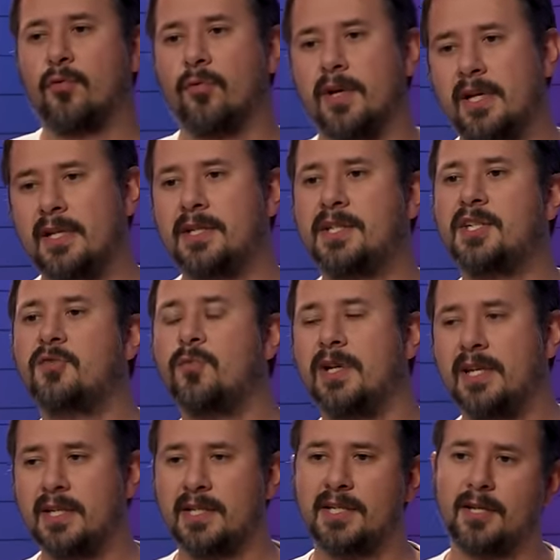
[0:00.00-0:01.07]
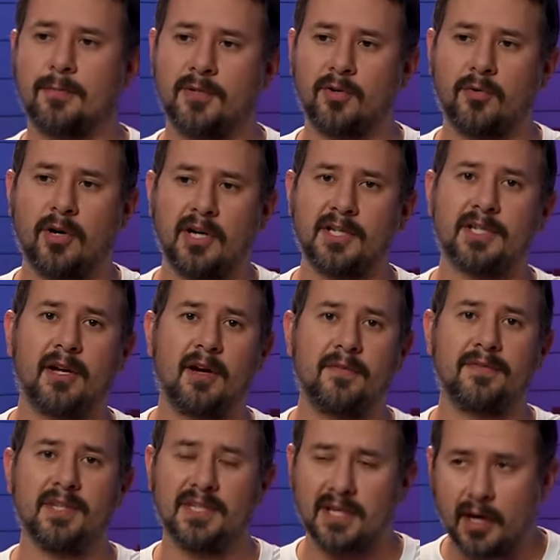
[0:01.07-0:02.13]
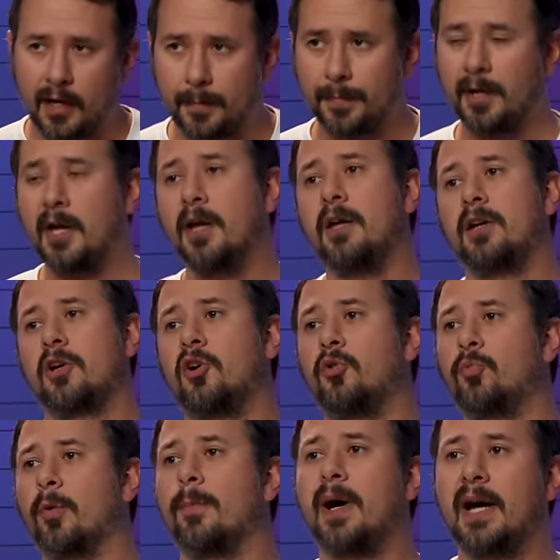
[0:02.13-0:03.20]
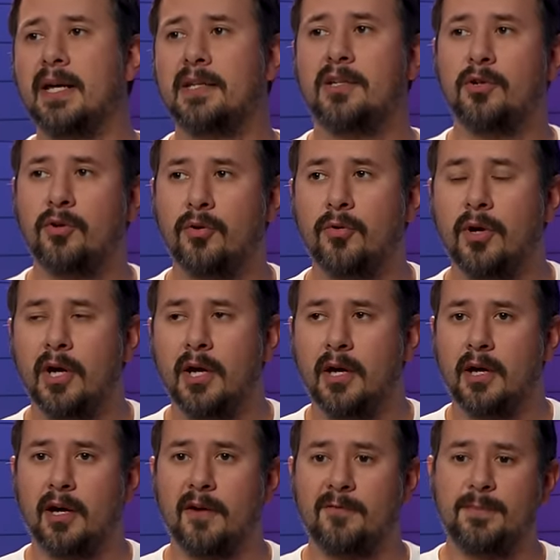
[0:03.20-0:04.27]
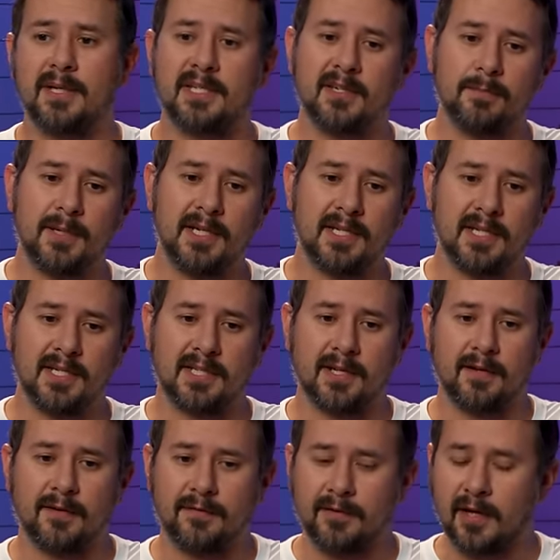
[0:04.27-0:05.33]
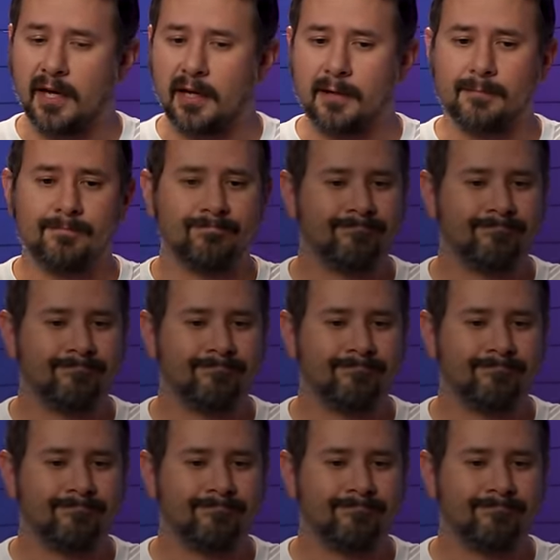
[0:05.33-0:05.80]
green sweetness comes across off the top could remind you of bits and pieces of uh,